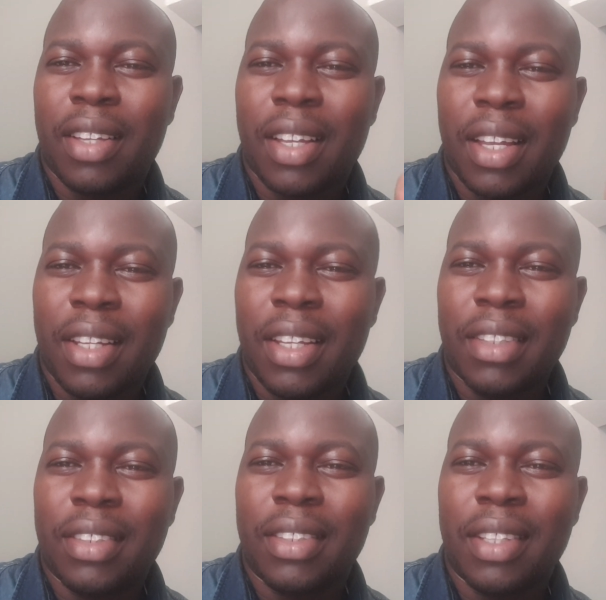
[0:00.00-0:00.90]
Can
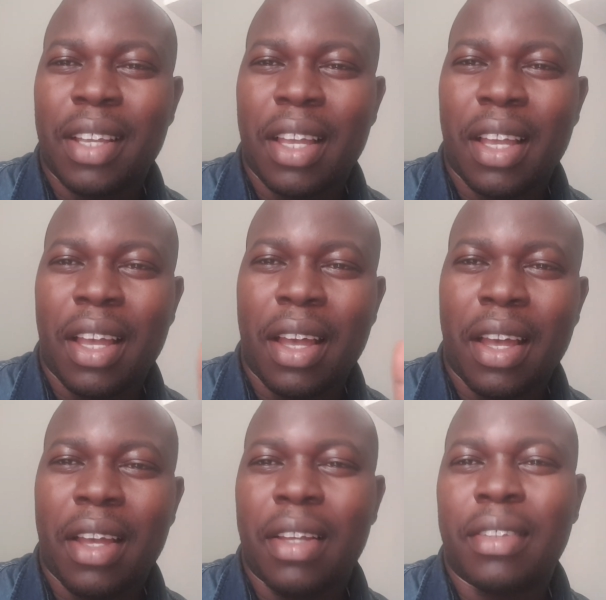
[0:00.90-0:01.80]
get
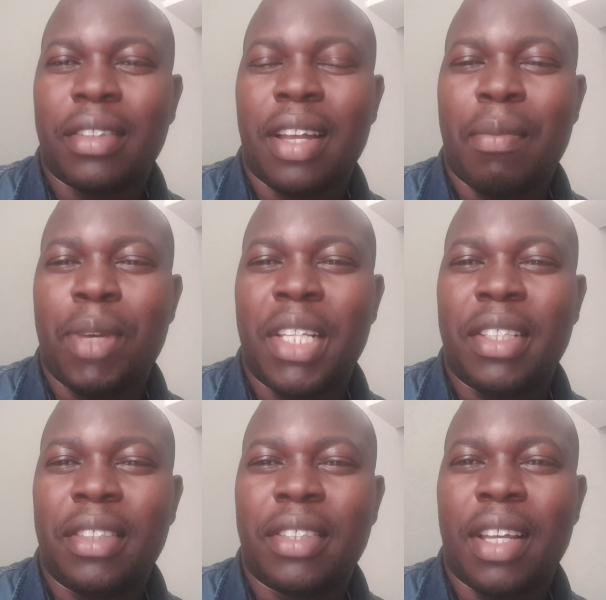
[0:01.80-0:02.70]
a bed
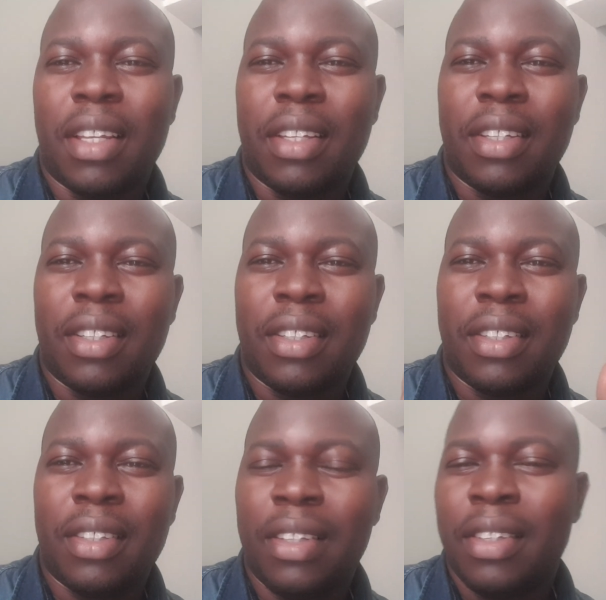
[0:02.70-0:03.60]
sitter
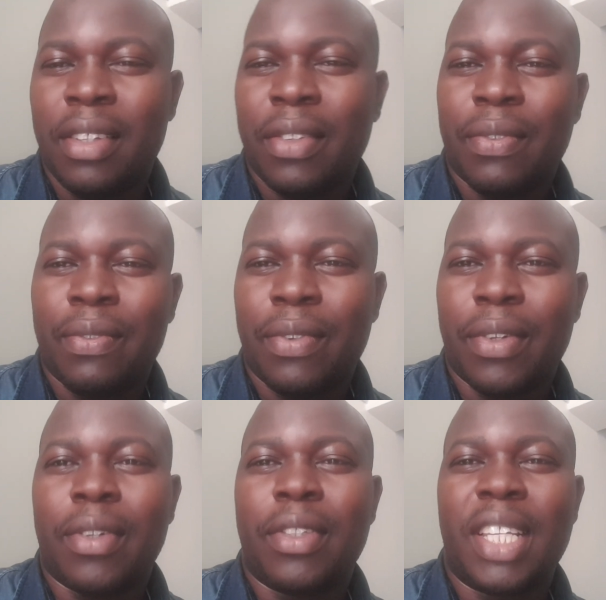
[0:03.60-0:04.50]

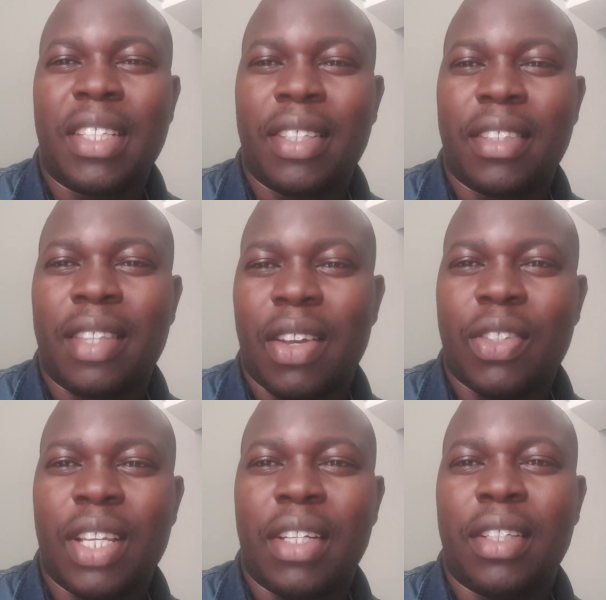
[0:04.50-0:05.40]
for just
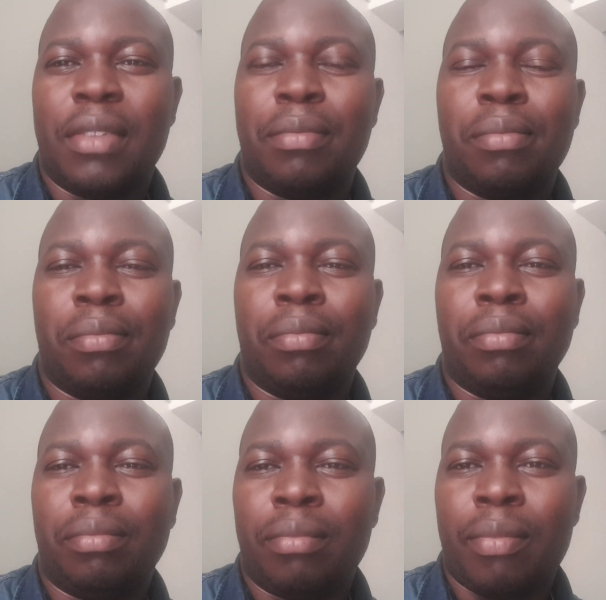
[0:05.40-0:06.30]
6,000.
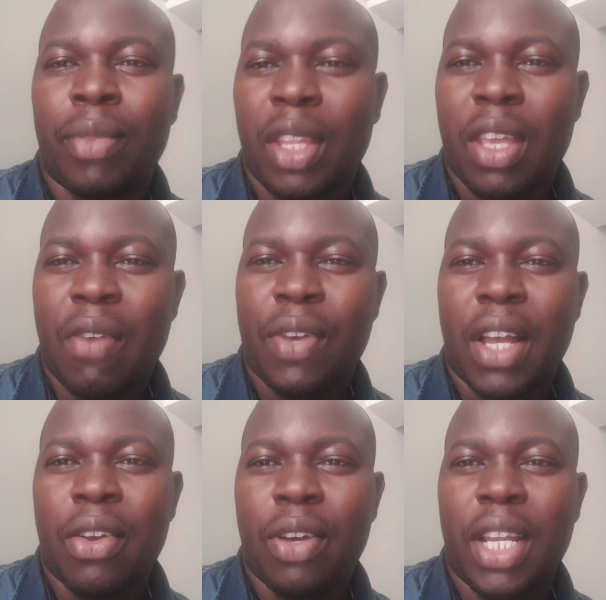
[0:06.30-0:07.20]
You have
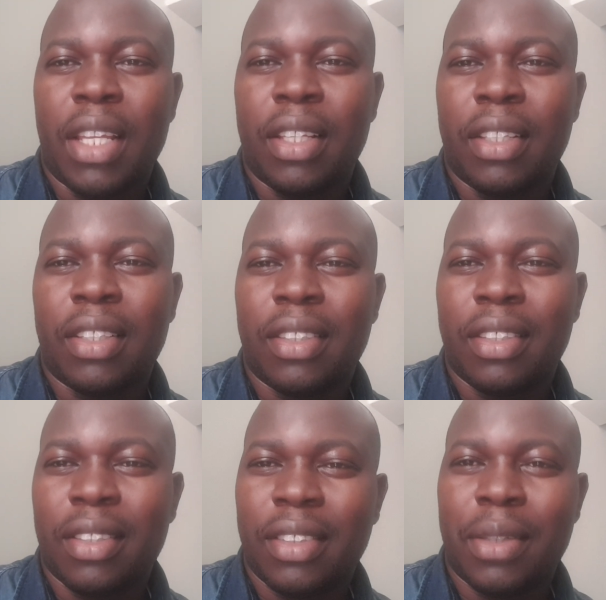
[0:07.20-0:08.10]
Kayole,
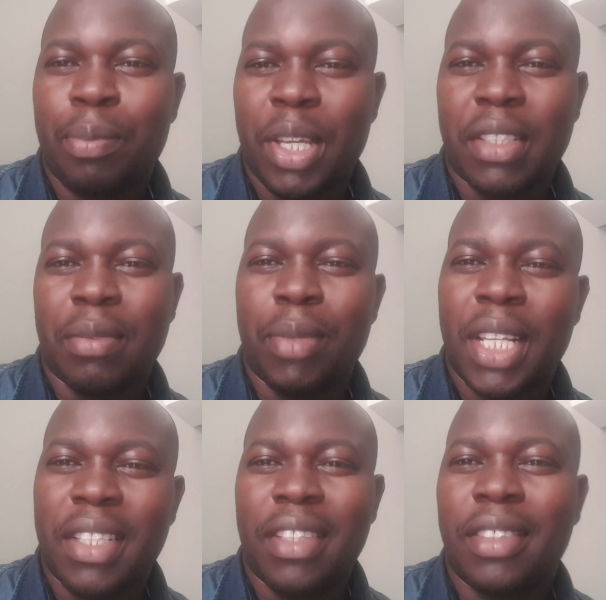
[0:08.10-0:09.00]
cheapest
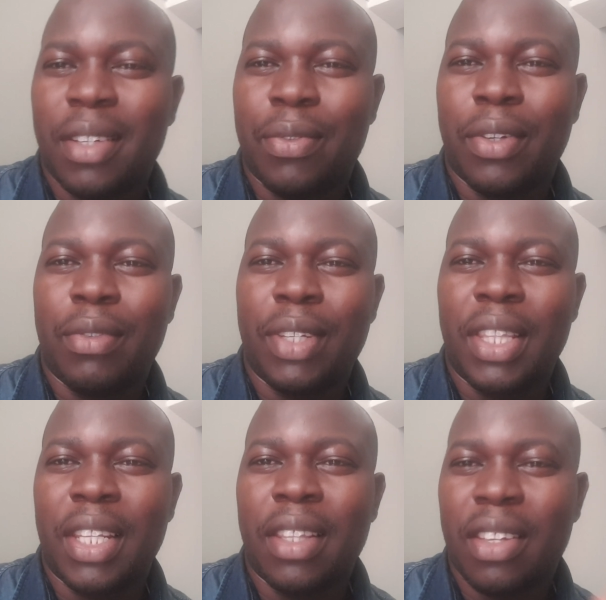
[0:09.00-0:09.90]
bed sitter for even
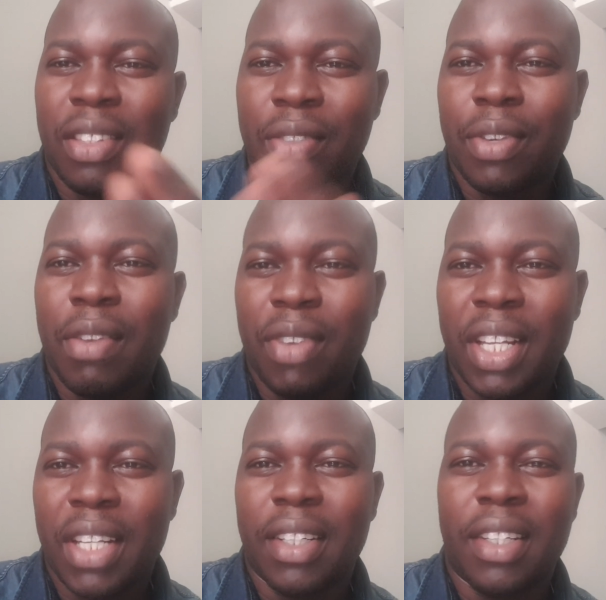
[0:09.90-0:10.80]

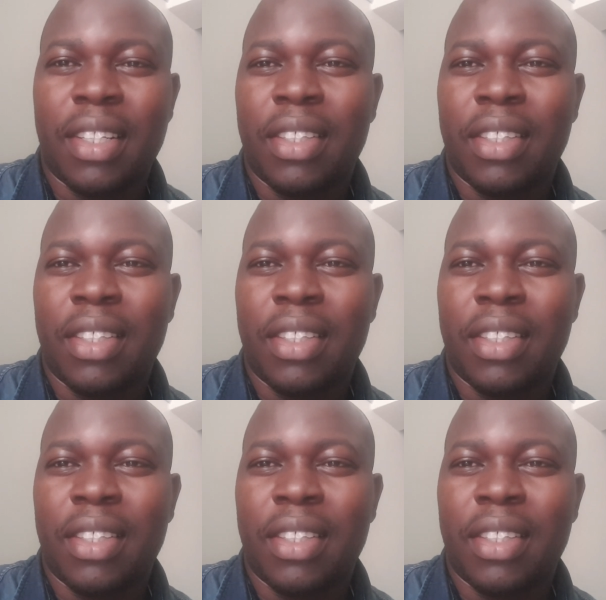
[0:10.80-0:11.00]
3,500